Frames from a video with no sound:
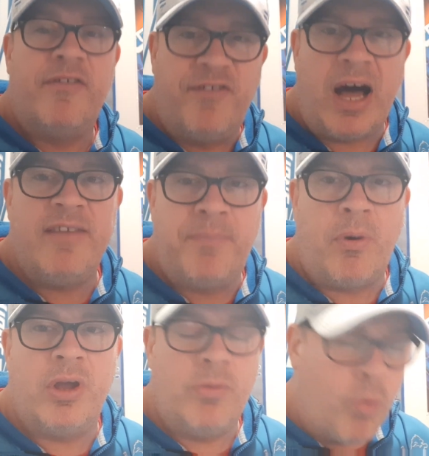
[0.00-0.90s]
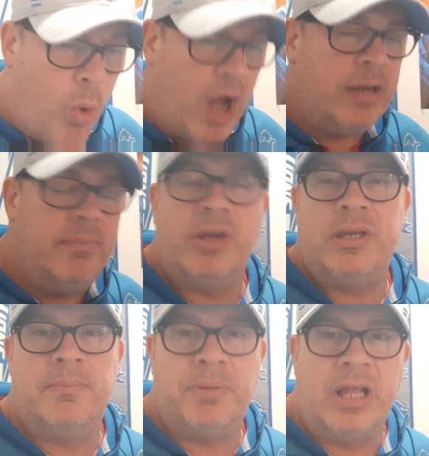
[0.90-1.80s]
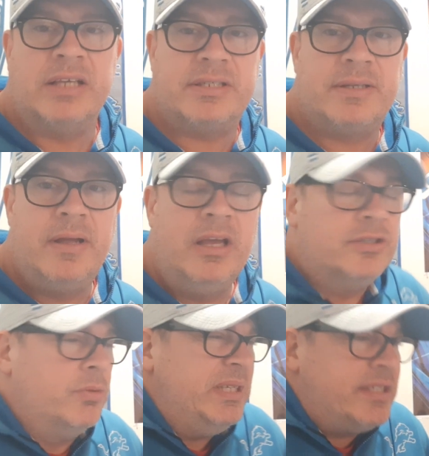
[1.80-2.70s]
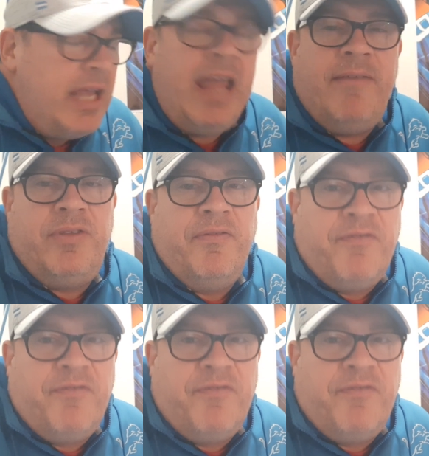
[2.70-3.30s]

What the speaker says: $5.1 million plus. So we saved